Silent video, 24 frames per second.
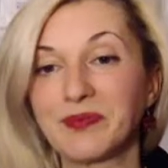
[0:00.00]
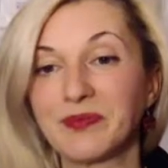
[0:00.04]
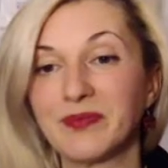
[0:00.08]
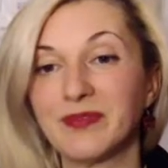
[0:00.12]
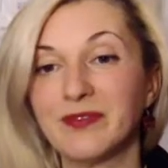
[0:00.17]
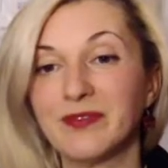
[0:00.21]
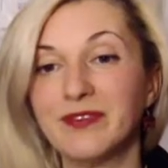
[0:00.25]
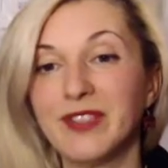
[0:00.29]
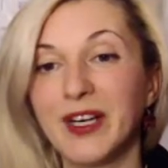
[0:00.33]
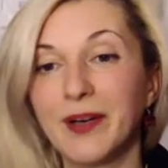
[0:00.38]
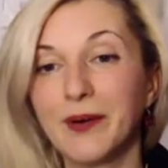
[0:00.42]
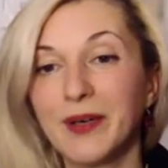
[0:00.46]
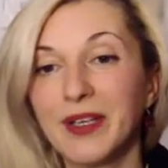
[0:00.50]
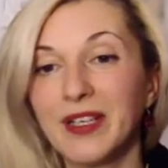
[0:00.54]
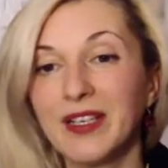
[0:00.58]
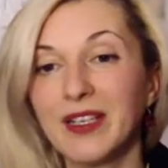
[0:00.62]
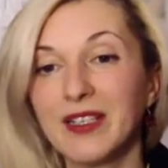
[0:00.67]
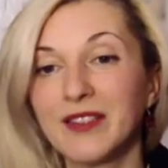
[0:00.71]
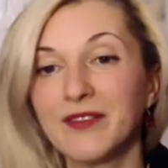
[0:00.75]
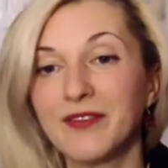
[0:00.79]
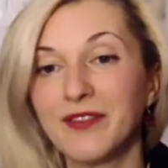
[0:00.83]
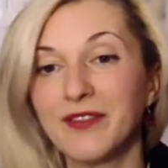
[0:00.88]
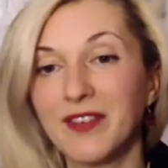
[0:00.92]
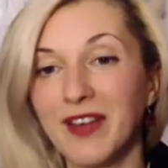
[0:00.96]
very
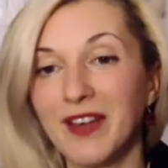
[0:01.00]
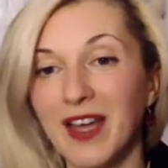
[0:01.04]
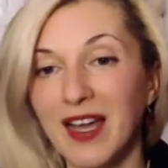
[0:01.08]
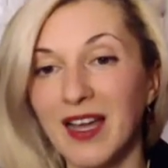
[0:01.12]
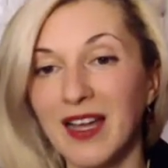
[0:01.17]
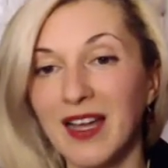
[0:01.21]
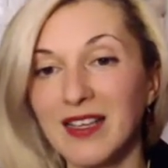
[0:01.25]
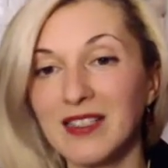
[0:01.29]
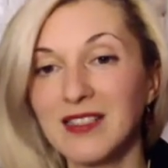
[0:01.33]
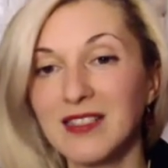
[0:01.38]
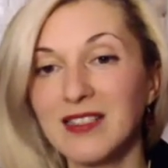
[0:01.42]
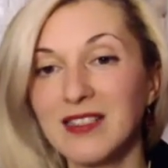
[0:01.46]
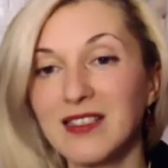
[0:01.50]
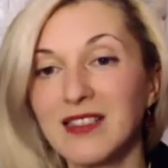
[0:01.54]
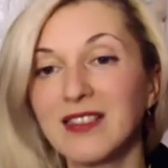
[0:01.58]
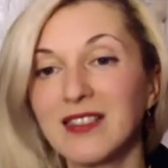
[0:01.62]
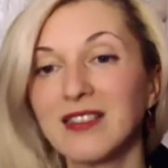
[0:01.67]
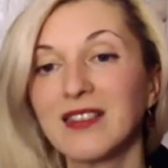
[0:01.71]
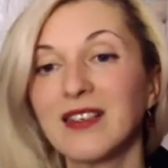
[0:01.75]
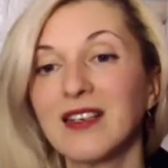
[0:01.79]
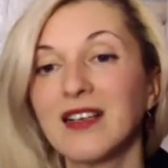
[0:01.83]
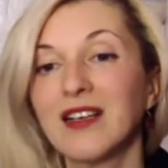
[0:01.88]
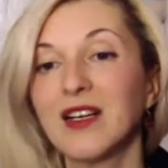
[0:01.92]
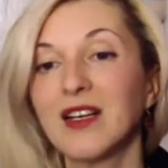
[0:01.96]
advanced
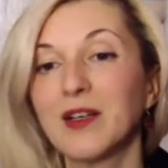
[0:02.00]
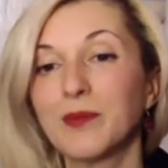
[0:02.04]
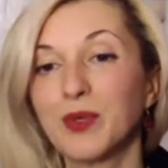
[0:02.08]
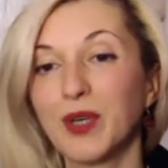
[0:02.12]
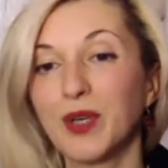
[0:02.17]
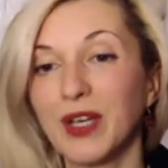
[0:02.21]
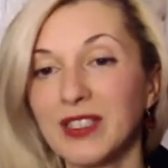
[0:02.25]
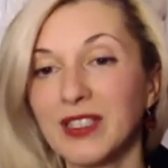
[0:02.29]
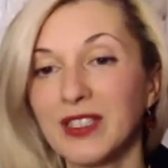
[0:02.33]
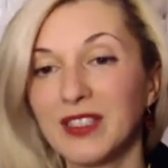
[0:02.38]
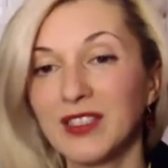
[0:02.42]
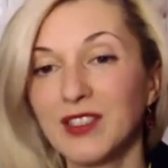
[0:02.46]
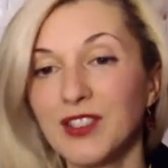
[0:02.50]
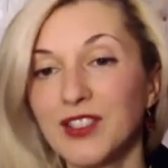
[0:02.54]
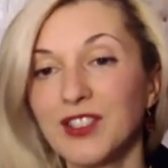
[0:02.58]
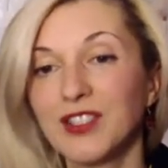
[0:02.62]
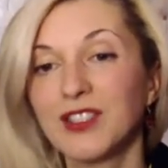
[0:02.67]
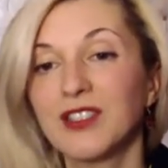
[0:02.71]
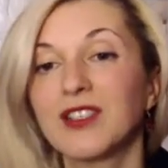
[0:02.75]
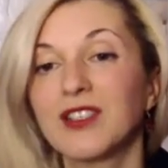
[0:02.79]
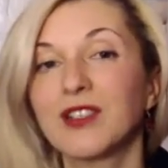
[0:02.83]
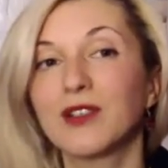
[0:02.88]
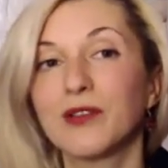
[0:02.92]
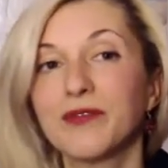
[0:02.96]

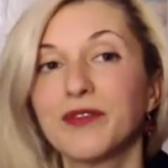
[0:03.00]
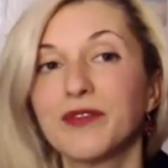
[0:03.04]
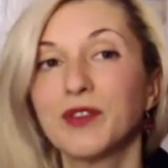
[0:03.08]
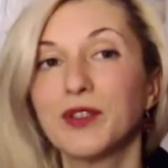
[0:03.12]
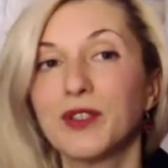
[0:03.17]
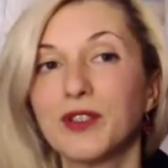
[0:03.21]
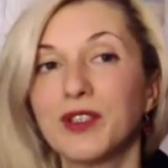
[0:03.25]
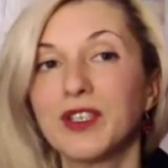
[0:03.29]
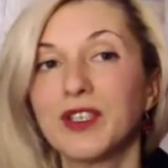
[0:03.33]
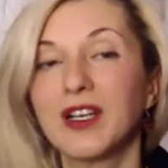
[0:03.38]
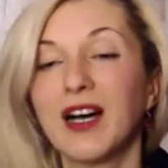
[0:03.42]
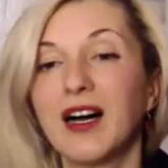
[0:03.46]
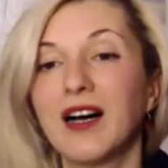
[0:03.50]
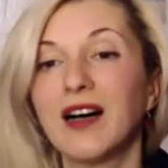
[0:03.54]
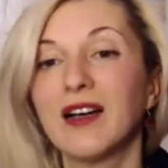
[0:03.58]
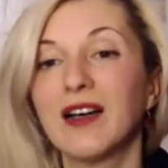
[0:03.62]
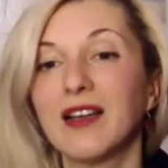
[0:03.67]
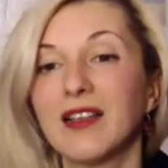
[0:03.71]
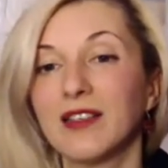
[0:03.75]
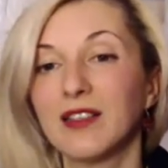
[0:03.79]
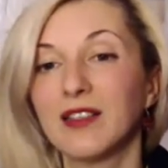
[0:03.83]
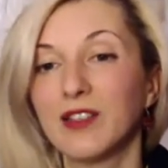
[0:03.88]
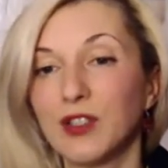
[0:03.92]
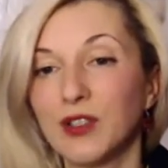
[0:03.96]
practitioner of yoga
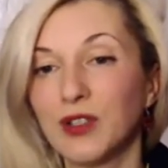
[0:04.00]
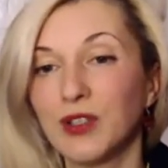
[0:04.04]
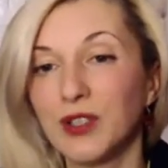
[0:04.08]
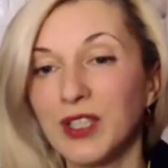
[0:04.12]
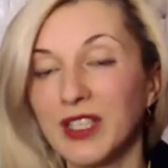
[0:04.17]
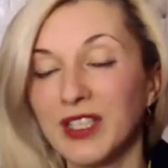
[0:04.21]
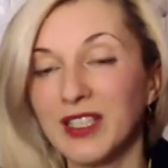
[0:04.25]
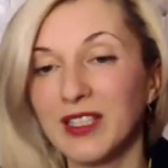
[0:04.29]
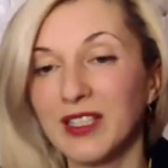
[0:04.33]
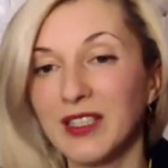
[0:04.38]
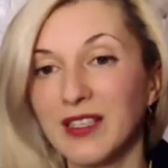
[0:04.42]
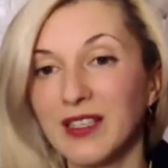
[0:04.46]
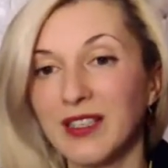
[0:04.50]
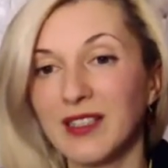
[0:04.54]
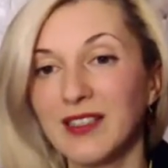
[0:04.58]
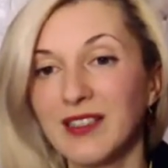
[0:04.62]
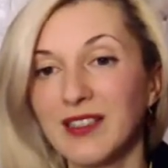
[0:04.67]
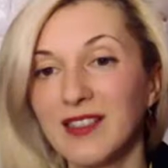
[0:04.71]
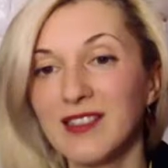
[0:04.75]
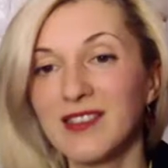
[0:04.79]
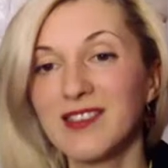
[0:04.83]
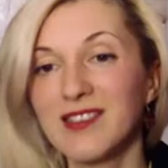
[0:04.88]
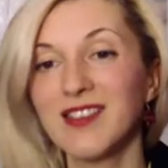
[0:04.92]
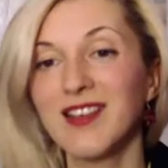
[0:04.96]
and yogi, and
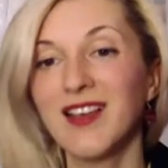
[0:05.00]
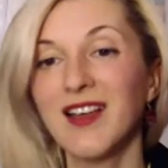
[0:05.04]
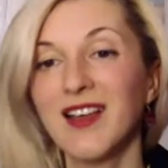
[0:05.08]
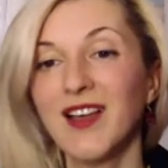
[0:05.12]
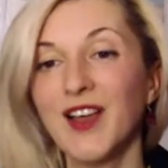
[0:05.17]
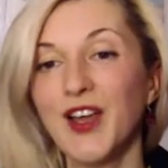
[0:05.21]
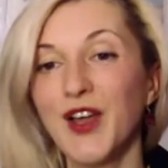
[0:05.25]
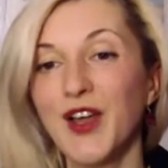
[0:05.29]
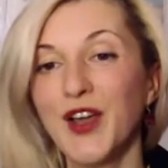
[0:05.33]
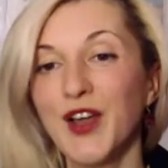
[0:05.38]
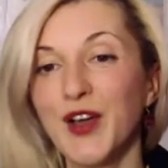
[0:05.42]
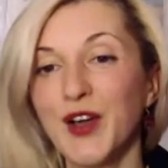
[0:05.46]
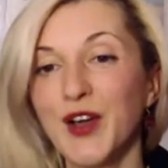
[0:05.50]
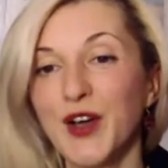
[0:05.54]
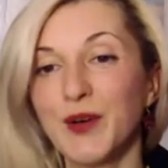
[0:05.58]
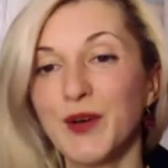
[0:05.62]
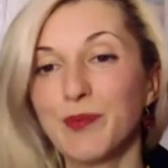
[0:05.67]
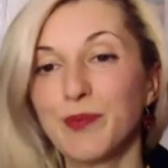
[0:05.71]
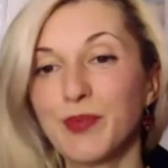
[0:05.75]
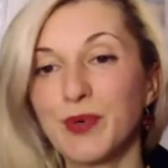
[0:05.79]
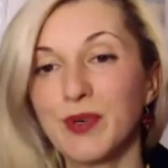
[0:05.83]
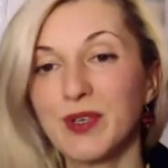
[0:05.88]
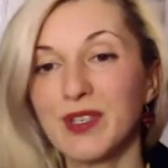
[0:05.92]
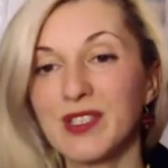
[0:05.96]
he's
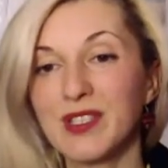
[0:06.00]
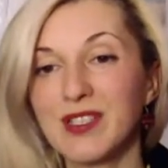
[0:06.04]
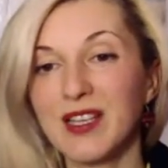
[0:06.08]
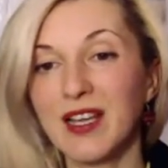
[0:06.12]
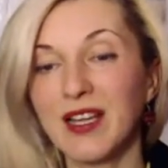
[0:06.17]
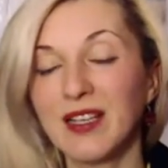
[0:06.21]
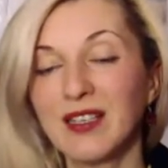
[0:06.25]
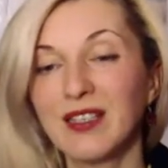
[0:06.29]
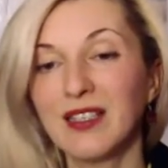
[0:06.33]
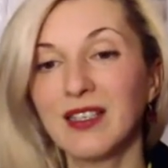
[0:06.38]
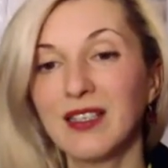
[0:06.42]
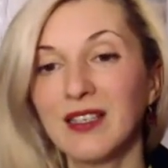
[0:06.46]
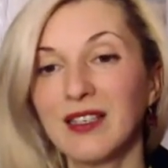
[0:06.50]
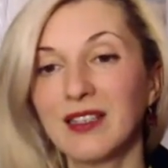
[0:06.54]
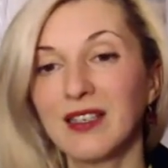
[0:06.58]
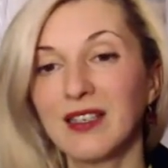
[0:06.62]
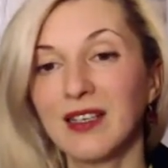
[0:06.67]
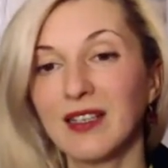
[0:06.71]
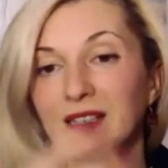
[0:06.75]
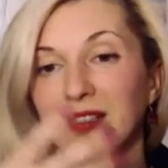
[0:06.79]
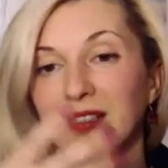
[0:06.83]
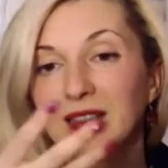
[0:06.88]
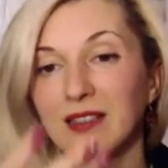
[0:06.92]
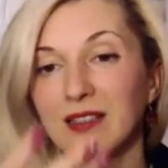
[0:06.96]
presenting
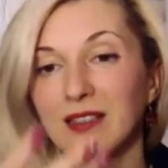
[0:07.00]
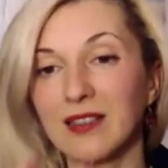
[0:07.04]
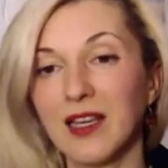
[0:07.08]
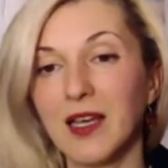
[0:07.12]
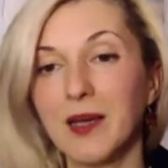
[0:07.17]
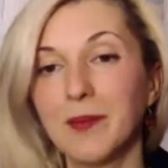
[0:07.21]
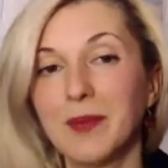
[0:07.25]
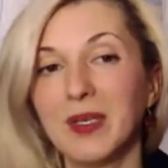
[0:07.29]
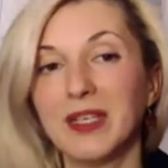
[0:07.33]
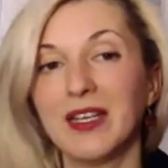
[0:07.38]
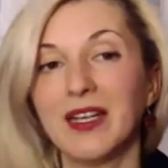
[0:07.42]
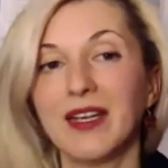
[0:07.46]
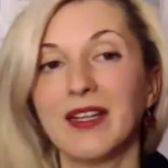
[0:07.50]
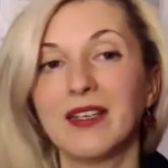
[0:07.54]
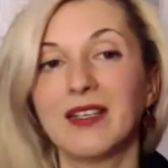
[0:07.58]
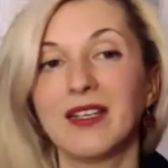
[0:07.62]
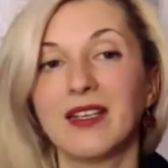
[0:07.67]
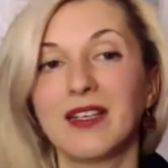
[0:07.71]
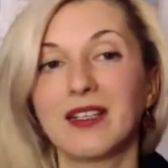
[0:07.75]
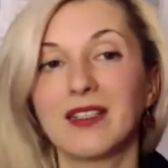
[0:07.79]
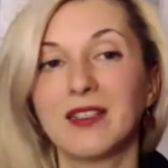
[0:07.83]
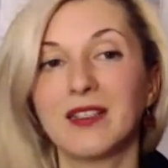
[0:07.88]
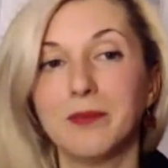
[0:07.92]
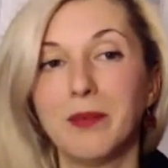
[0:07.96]
and
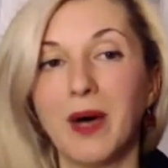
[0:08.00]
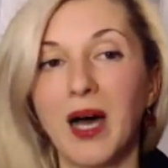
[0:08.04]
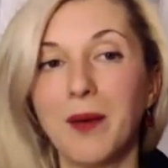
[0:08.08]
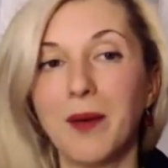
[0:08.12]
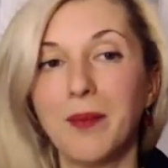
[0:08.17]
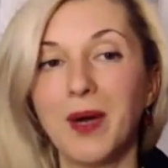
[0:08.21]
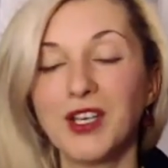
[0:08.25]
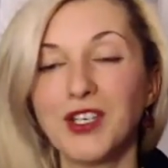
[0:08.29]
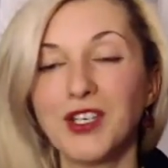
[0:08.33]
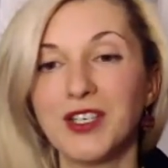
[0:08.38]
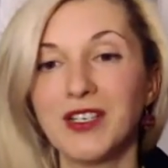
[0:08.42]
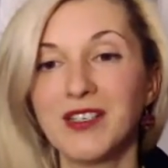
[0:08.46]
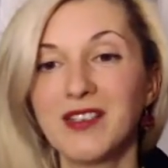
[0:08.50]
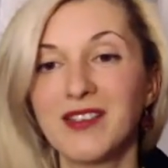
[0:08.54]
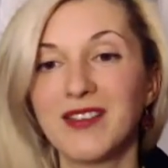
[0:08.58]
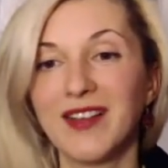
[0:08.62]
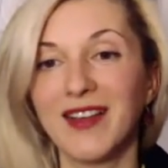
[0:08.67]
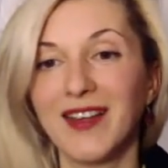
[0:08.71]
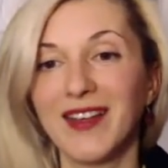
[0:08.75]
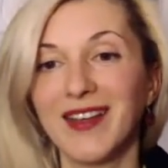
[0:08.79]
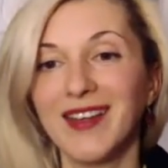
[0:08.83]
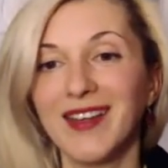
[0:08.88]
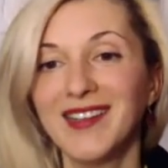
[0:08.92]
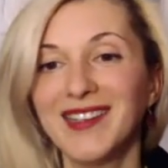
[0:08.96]
emanating the Babaji
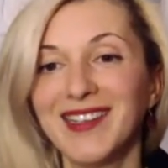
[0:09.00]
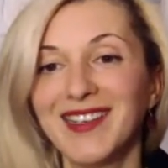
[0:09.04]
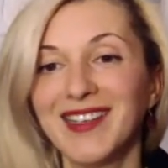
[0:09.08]
state.